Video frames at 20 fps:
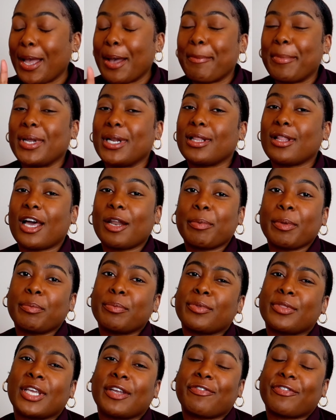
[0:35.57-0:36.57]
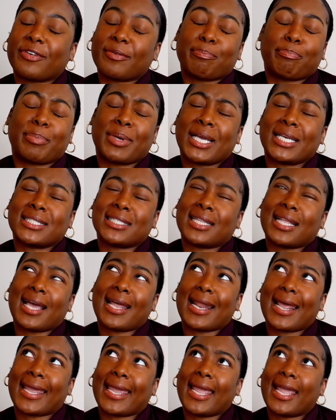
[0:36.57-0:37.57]
But a lot of people think because of
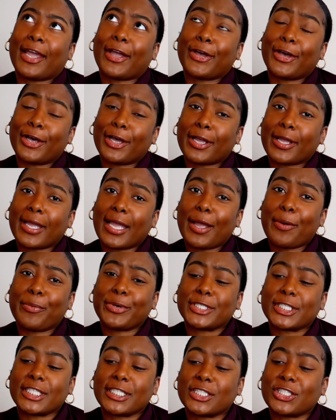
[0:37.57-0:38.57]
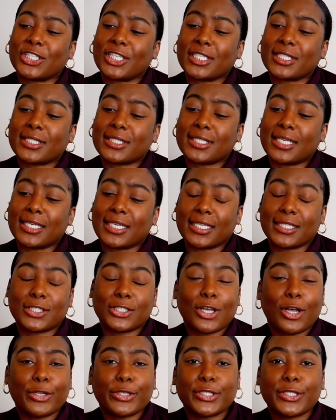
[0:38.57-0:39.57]
that I can't cook, which is just an
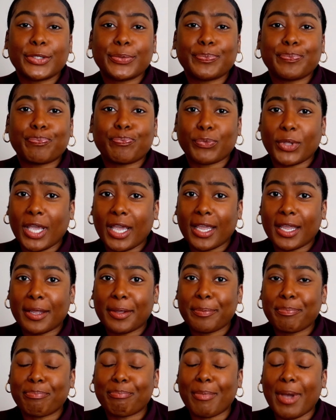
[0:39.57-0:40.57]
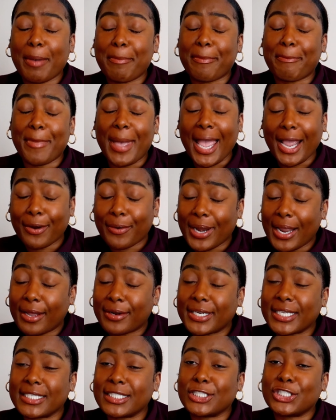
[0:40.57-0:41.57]
insult. Okay, my
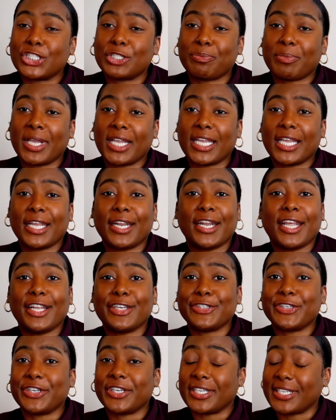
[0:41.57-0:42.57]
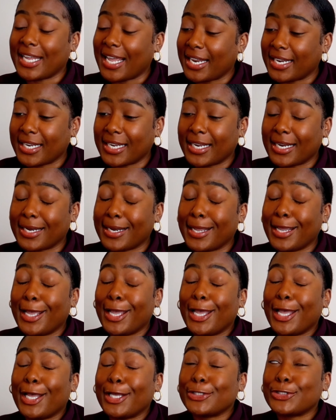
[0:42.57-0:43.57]
background is Jamaican and Trinidadian,
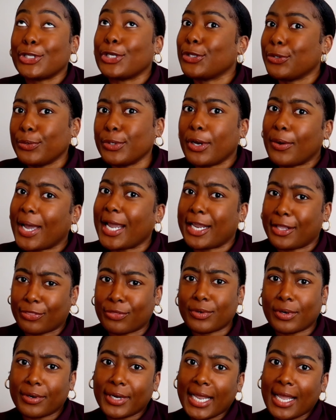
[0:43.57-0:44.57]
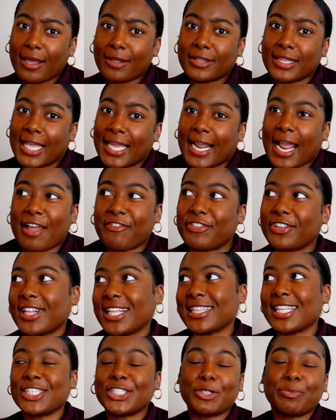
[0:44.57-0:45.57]
so you know I can throw down. Like, I feel
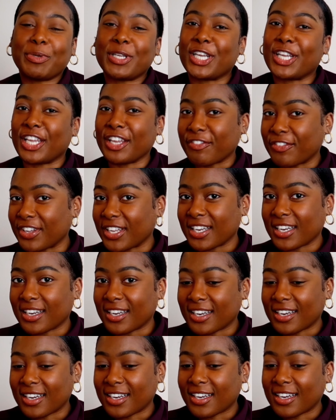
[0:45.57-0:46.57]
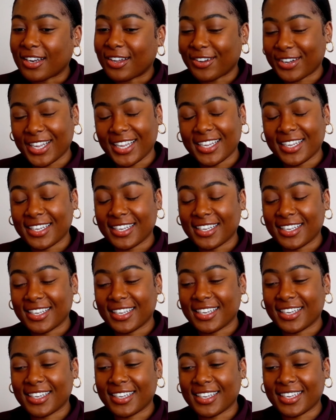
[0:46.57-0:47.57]
like that should be a given. Okay,
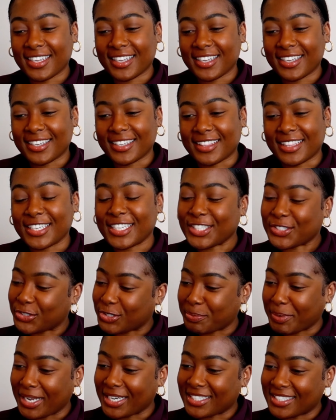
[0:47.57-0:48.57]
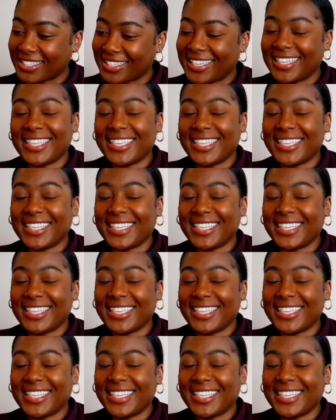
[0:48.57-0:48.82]
the disrespect.